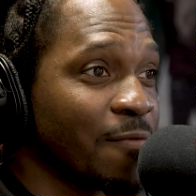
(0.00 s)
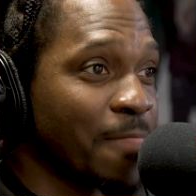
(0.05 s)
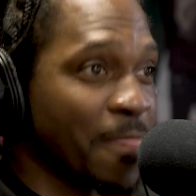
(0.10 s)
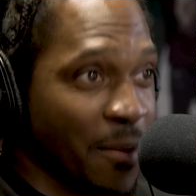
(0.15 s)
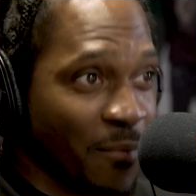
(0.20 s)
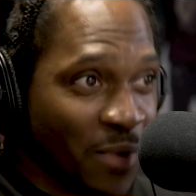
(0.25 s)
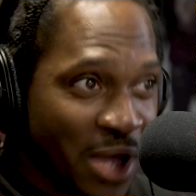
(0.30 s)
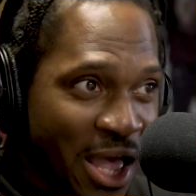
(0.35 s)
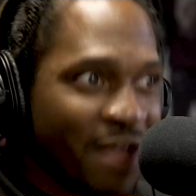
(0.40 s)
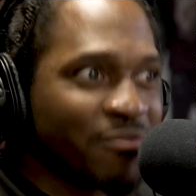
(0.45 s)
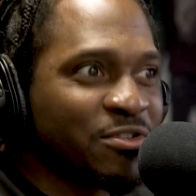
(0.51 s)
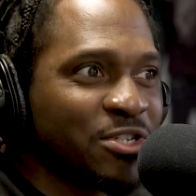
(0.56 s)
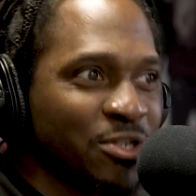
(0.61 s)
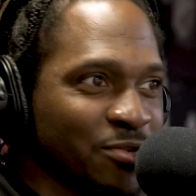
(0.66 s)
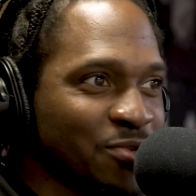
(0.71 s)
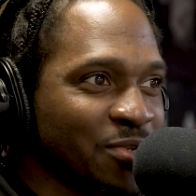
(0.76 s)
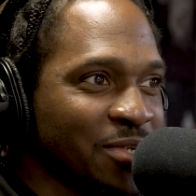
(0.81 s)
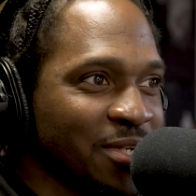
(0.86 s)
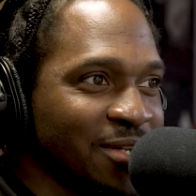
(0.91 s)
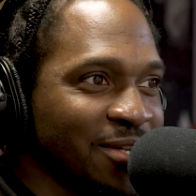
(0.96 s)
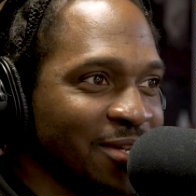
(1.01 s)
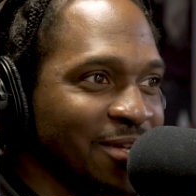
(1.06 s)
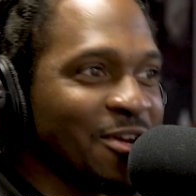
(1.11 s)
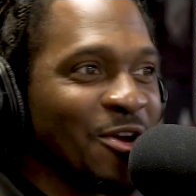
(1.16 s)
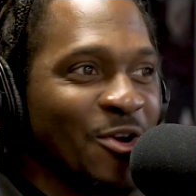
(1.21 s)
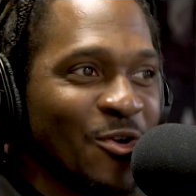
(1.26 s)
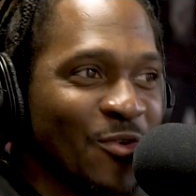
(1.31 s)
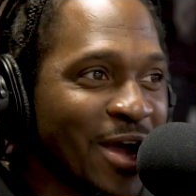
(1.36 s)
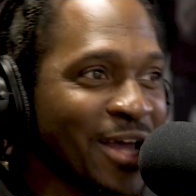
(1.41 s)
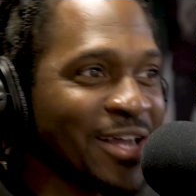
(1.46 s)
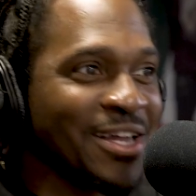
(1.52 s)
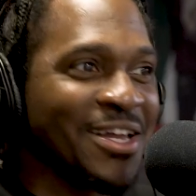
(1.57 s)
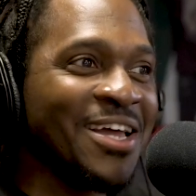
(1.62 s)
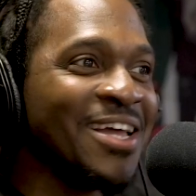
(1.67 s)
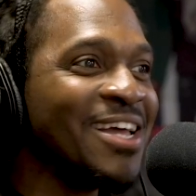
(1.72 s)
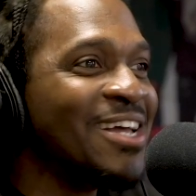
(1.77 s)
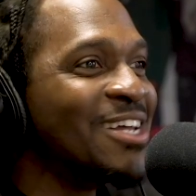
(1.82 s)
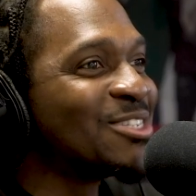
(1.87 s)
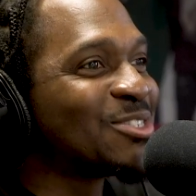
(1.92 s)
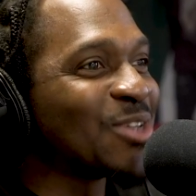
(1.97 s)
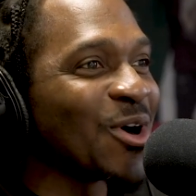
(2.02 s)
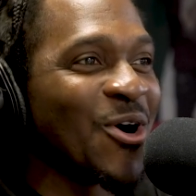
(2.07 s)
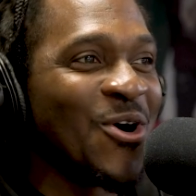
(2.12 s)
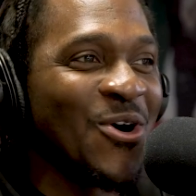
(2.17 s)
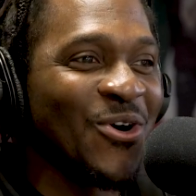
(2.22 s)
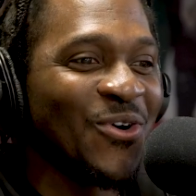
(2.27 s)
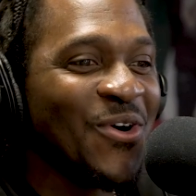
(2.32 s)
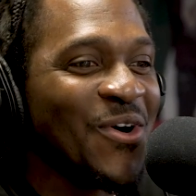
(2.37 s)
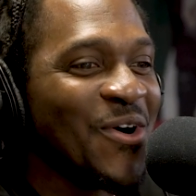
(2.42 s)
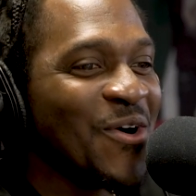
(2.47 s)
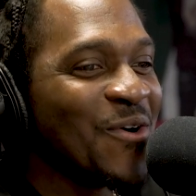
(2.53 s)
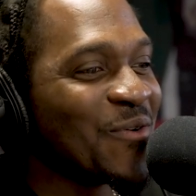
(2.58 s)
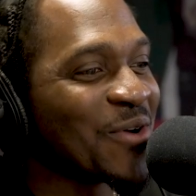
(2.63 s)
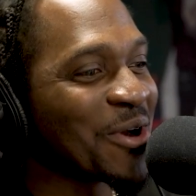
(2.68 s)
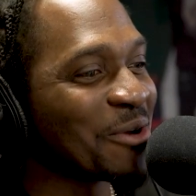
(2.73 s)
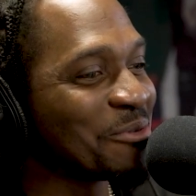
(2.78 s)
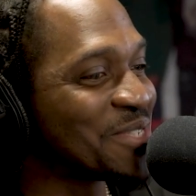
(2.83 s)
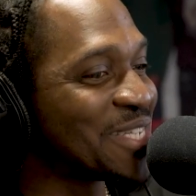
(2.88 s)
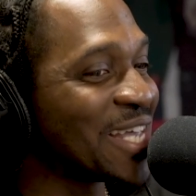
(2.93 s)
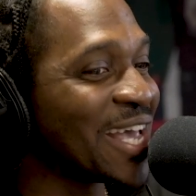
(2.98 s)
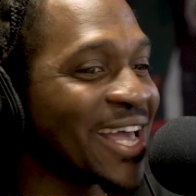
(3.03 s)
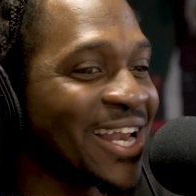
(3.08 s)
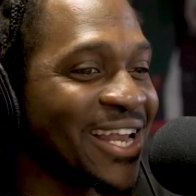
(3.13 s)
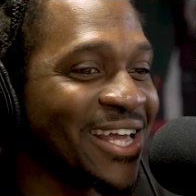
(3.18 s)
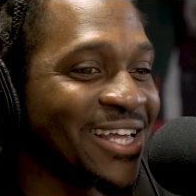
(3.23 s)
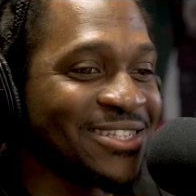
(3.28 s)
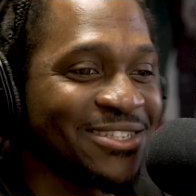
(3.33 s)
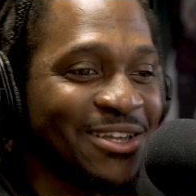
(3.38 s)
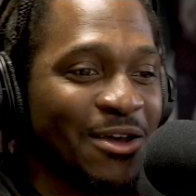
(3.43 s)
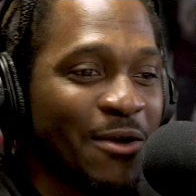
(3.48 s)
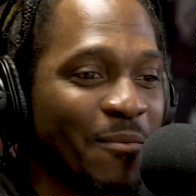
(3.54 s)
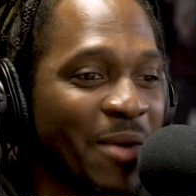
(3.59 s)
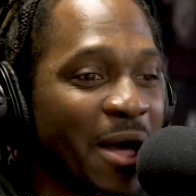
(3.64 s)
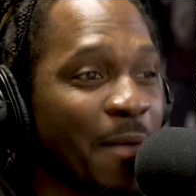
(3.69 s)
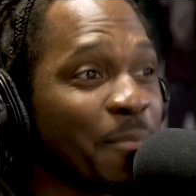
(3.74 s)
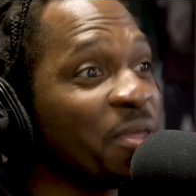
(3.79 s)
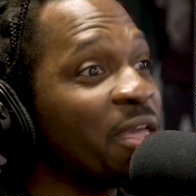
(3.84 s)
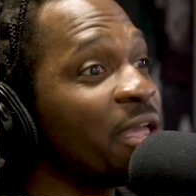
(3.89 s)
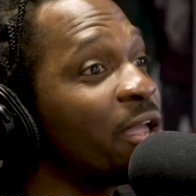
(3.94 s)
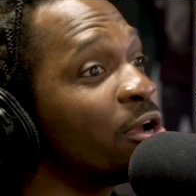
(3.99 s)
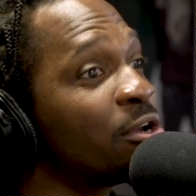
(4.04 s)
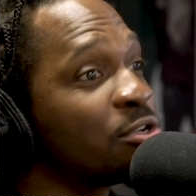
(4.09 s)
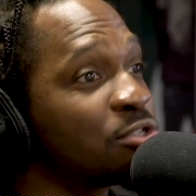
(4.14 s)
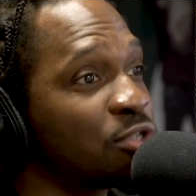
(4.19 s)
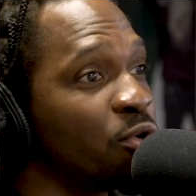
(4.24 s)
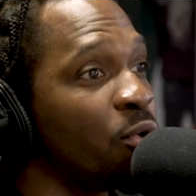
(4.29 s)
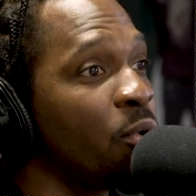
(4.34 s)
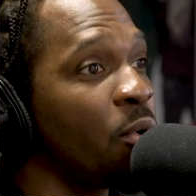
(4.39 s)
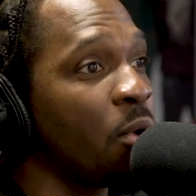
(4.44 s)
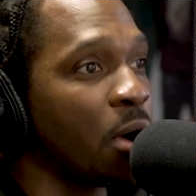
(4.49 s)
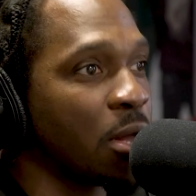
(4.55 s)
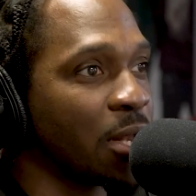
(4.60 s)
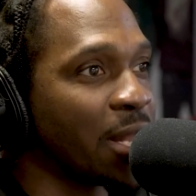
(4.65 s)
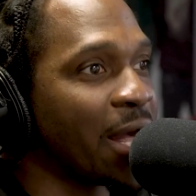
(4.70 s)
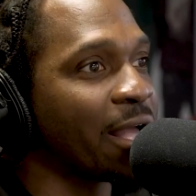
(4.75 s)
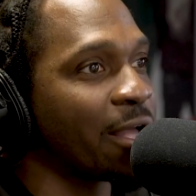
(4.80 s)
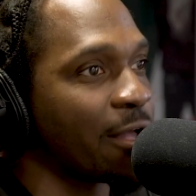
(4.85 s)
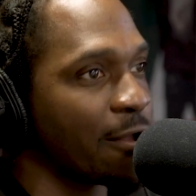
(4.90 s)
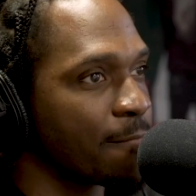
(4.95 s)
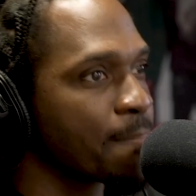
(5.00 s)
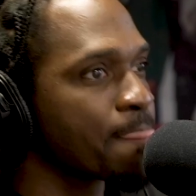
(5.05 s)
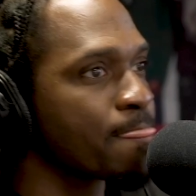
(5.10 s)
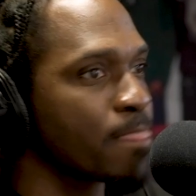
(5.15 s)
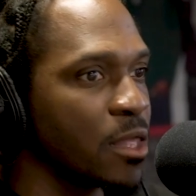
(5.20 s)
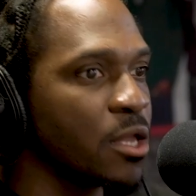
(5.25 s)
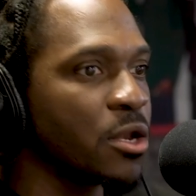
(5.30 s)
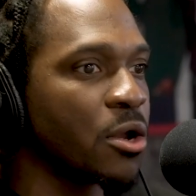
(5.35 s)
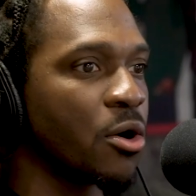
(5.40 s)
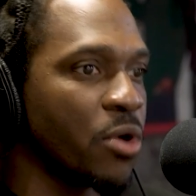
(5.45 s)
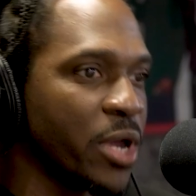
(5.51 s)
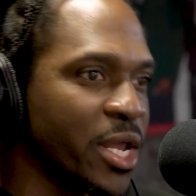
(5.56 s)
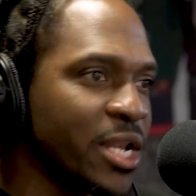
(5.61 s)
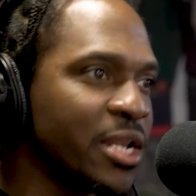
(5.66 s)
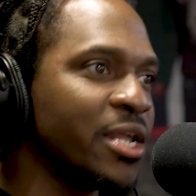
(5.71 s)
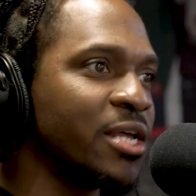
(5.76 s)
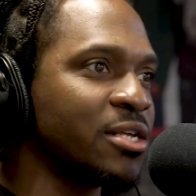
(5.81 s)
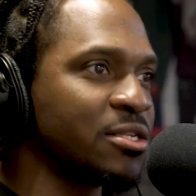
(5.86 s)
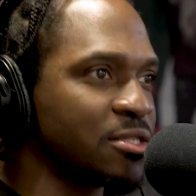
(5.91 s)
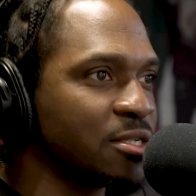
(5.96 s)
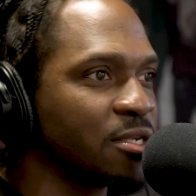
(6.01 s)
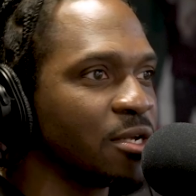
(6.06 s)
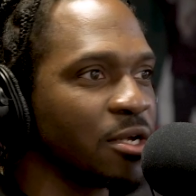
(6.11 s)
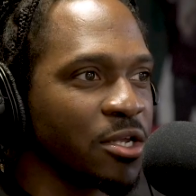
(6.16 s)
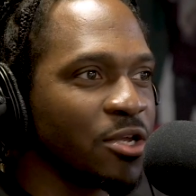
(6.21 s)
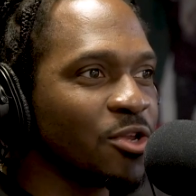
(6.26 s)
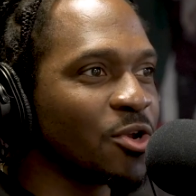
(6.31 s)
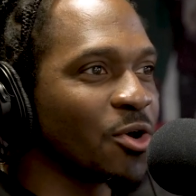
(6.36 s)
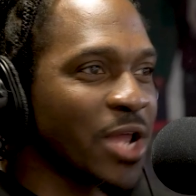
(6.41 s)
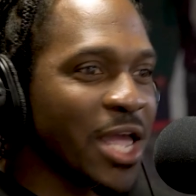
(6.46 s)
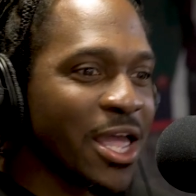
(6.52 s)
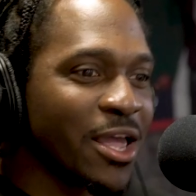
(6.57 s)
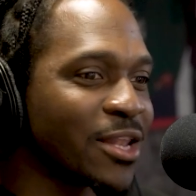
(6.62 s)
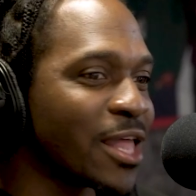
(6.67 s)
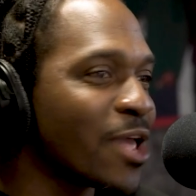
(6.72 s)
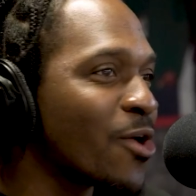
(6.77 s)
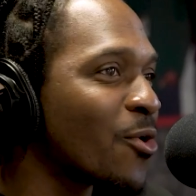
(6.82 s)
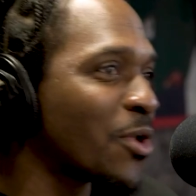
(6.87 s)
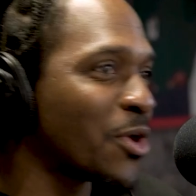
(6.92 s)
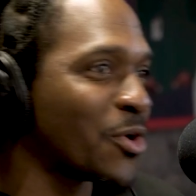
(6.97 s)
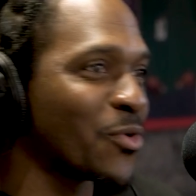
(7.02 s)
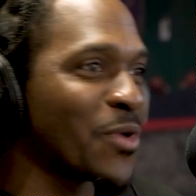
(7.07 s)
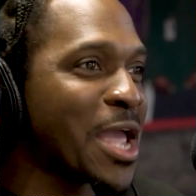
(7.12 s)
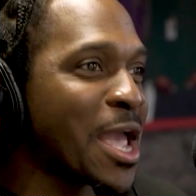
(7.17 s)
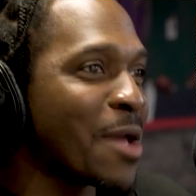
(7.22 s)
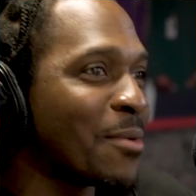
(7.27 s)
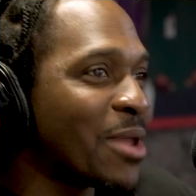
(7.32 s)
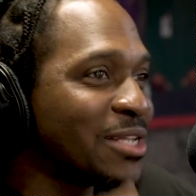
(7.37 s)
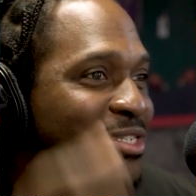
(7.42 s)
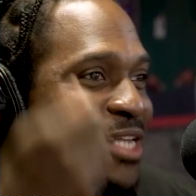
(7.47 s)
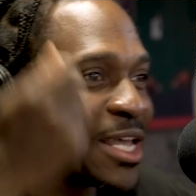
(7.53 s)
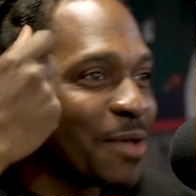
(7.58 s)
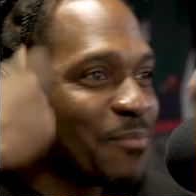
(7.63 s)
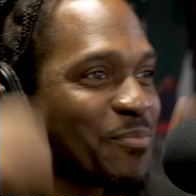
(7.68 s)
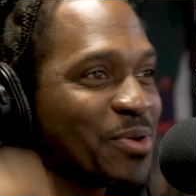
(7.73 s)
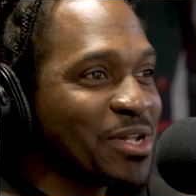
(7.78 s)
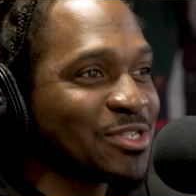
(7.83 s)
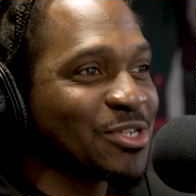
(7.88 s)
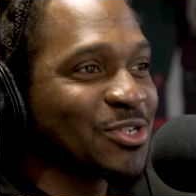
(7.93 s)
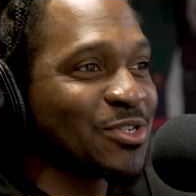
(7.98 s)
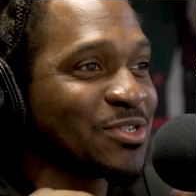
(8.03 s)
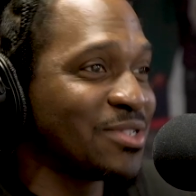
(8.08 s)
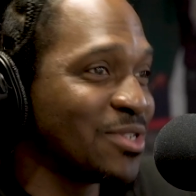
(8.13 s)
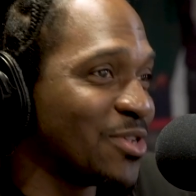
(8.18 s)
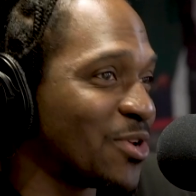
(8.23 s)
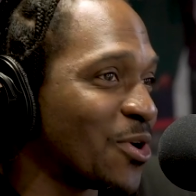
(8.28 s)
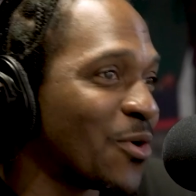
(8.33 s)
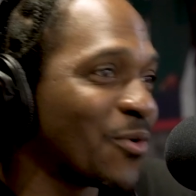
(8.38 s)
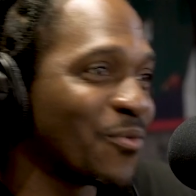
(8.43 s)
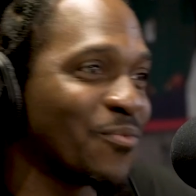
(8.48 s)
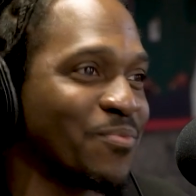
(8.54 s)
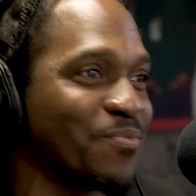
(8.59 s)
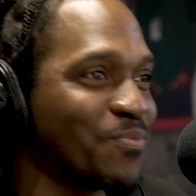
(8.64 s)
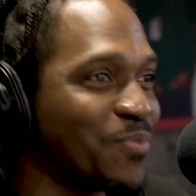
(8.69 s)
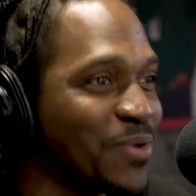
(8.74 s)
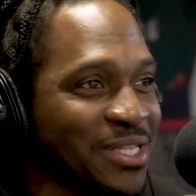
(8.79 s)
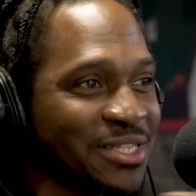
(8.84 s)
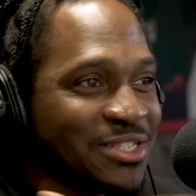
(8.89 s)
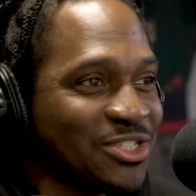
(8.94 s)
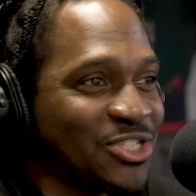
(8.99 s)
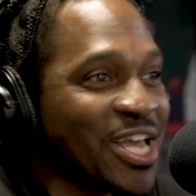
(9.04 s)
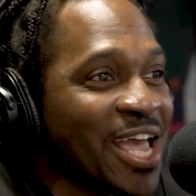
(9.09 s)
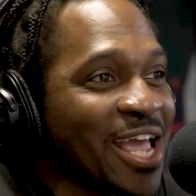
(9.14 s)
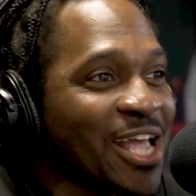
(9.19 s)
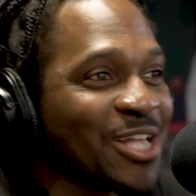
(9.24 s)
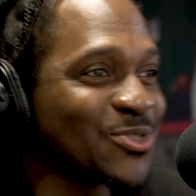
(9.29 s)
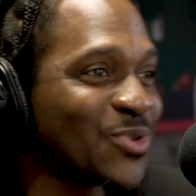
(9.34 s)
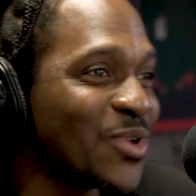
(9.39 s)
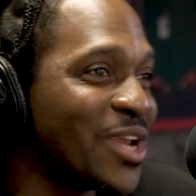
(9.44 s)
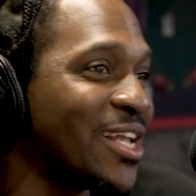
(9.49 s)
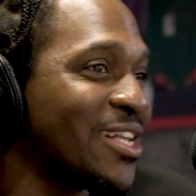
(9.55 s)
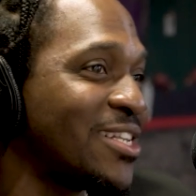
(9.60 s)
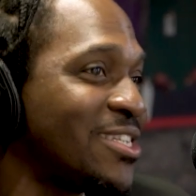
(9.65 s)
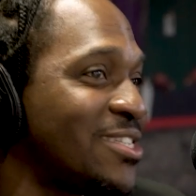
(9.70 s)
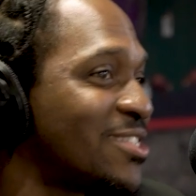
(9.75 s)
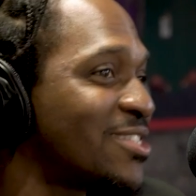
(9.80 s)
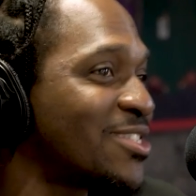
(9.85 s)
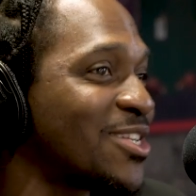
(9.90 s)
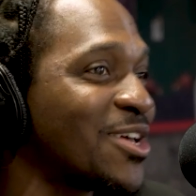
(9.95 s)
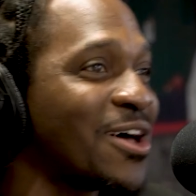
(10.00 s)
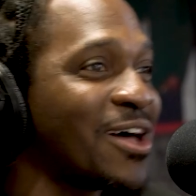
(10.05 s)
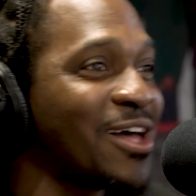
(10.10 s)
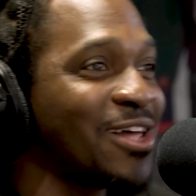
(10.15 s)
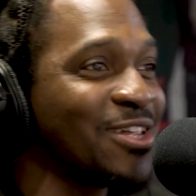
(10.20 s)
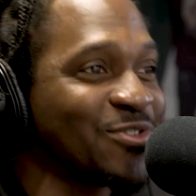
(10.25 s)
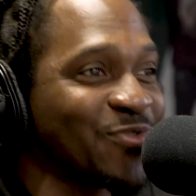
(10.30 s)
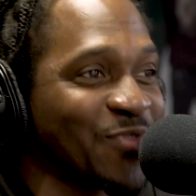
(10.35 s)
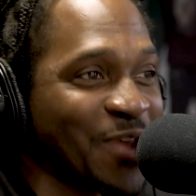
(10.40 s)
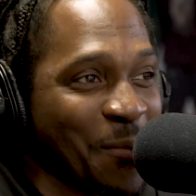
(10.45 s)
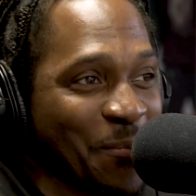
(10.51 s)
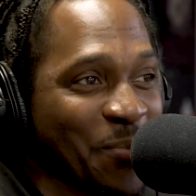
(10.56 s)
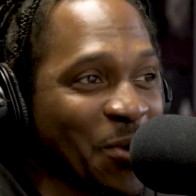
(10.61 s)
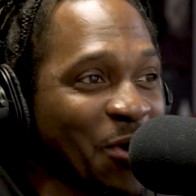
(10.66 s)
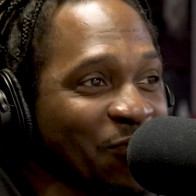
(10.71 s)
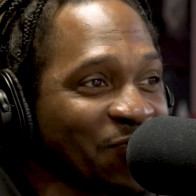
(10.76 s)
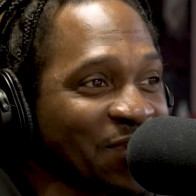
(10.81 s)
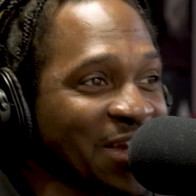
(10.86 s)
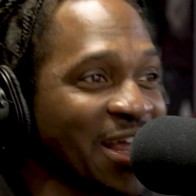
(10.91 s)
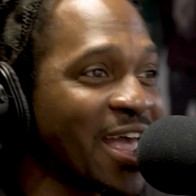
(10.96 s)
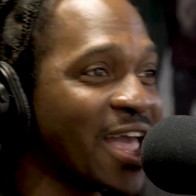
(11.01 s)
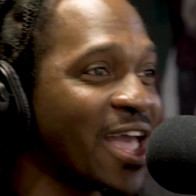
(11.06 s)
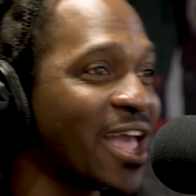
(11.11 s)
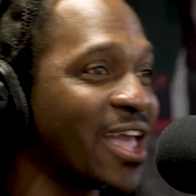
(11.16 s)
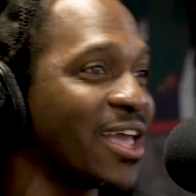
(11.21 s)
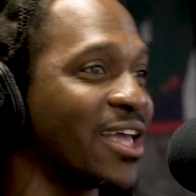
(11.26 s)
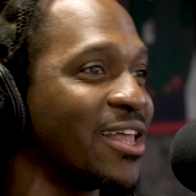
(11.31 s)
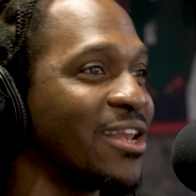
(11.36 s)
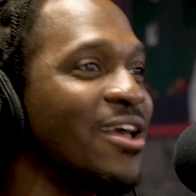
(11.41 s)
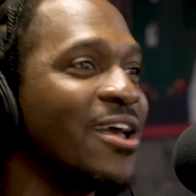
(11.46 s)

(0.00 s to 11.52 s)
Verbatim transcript: I'm gonna have children. Yes, sir. Right? So what I'm saying is my peers who, like, you know, in this, you know, they on the gram, they taking pictures, you know, put chains on their sons for their birthday.